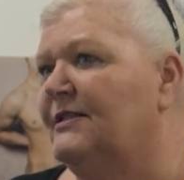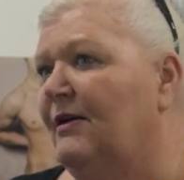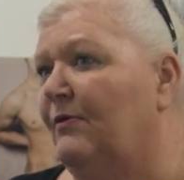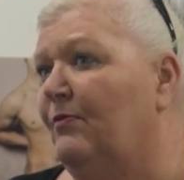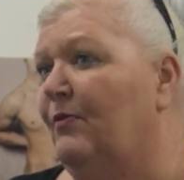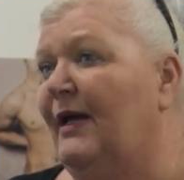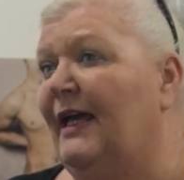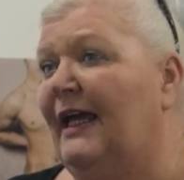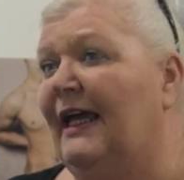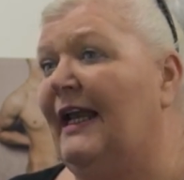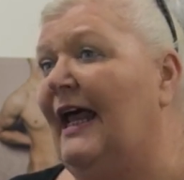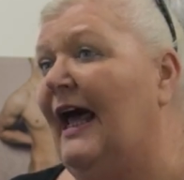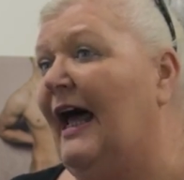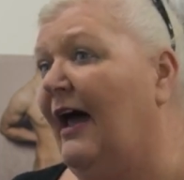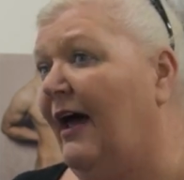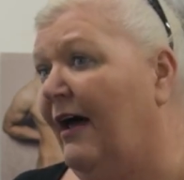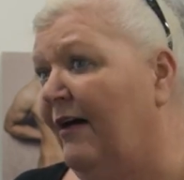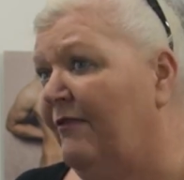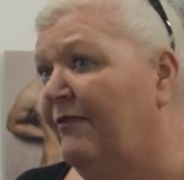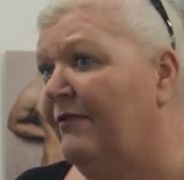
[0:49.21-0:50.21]
that we can
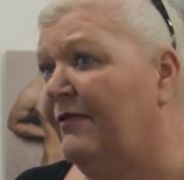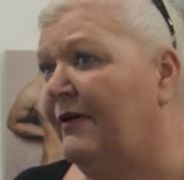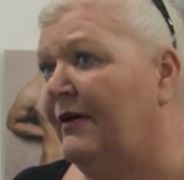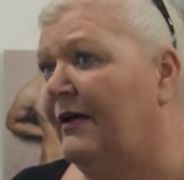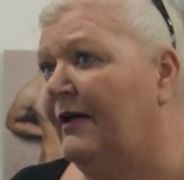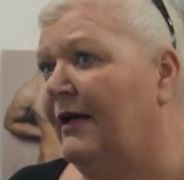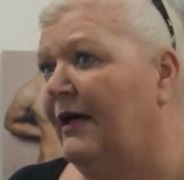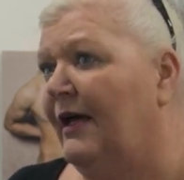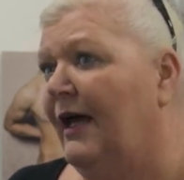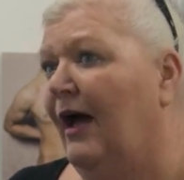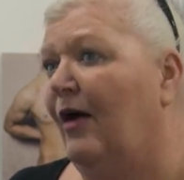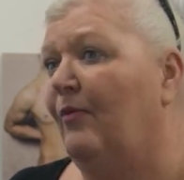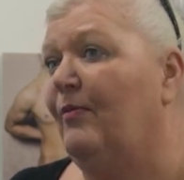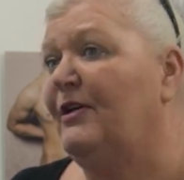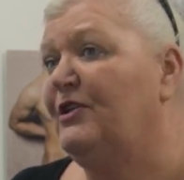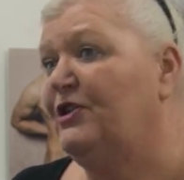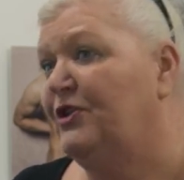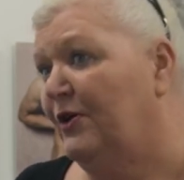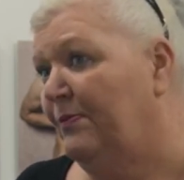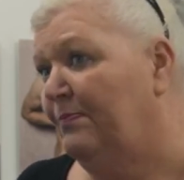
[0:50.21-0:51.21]
have, and
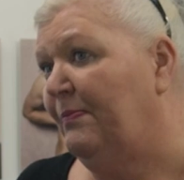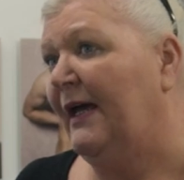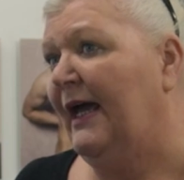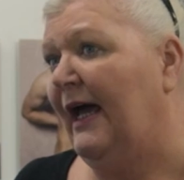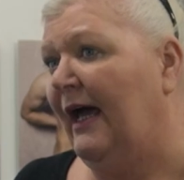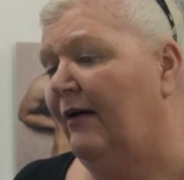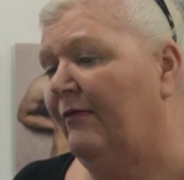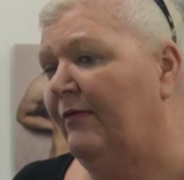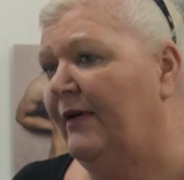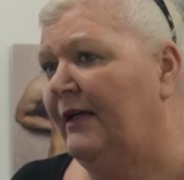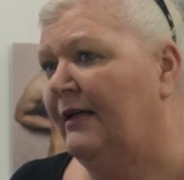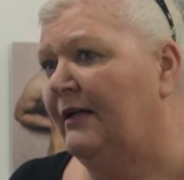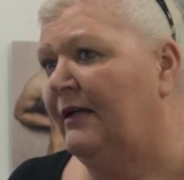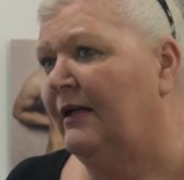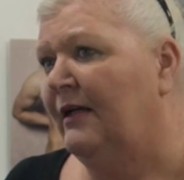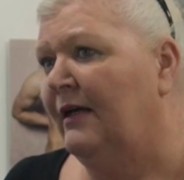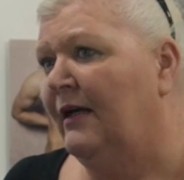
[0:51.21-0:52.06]
we should be having,